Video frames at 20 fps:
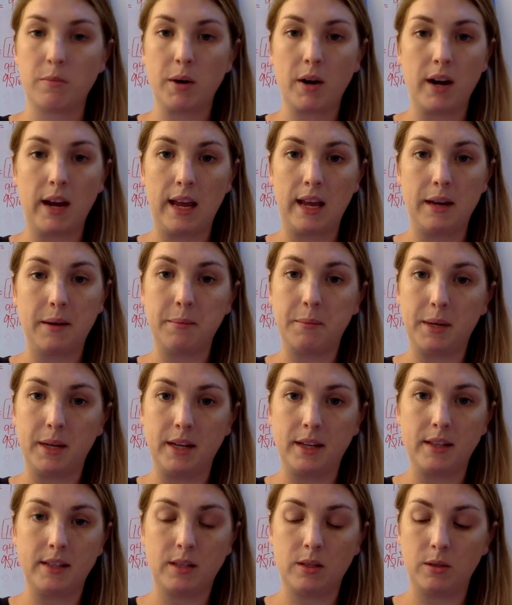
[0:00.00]
part A and
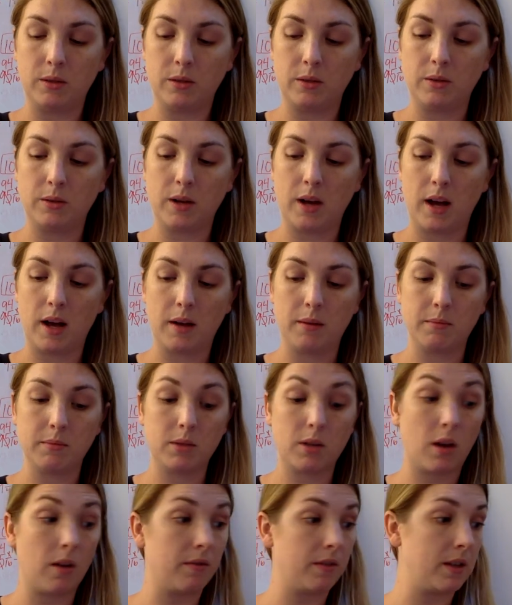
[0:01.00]
B to
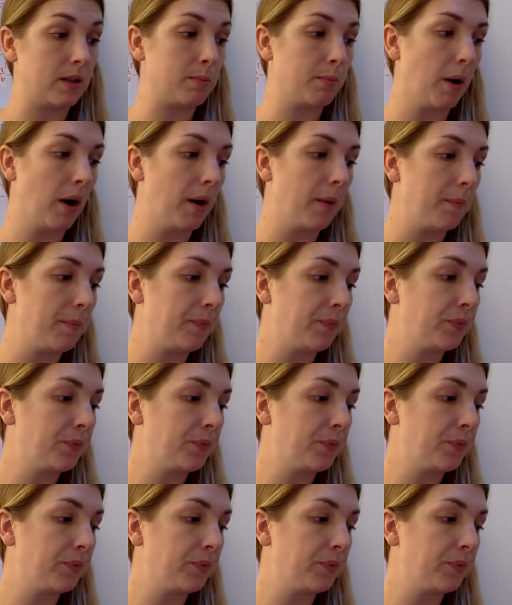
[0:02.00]
solve this part.